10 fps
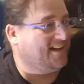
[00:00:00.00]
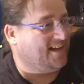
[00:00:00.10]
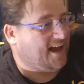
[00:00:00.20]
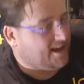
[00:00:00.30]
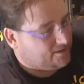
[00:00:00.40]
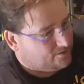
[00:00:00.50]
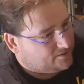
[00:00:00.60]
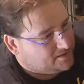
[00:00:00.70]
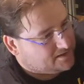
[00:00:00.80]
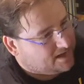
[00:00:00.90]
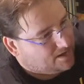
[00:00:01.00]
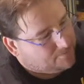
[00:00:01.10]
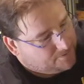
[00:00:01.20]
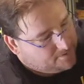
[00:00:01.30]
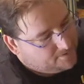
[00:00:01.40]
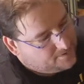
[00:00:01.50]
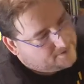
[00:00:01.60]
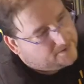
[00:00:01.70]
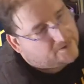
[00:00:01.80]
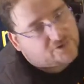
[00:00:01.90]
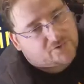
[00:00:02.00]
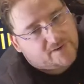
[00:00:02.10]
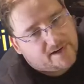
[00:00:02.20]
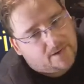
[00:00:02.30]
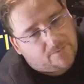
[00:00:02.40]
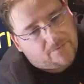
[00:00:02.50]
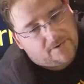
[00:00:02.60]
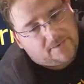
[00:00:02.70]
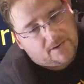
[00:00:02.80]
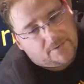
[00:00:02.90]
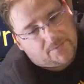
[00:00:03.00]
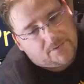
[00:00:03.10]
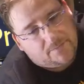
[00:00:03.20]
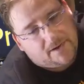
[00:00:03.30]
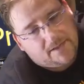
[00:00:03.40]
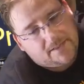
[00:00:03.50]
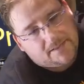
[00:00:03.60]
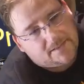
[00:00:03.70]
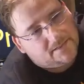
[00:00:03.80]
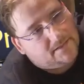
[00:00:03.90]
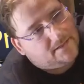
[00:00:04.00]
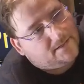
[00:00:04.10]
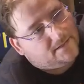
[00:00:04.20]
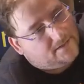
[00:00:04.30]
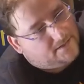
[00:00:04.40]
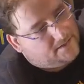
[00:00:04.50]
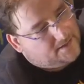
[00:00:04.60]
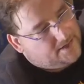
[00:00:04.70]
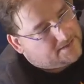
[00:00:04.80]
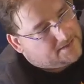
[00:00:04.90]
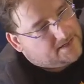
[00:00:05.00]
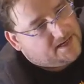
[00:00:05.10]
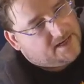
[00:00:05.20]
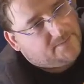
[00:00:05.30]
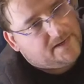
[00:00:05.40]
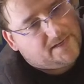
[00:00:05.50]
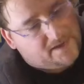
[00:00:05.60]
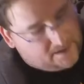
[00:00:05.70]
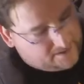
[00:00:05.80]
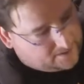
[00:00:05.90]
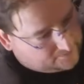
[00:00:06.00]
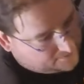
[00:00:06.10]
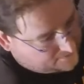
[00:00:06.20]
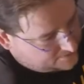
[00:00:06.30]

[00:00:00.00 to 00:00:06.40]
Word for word: Handle on the top. You got a screen up front there with three buttons. It's an itty bitty tiny Delta.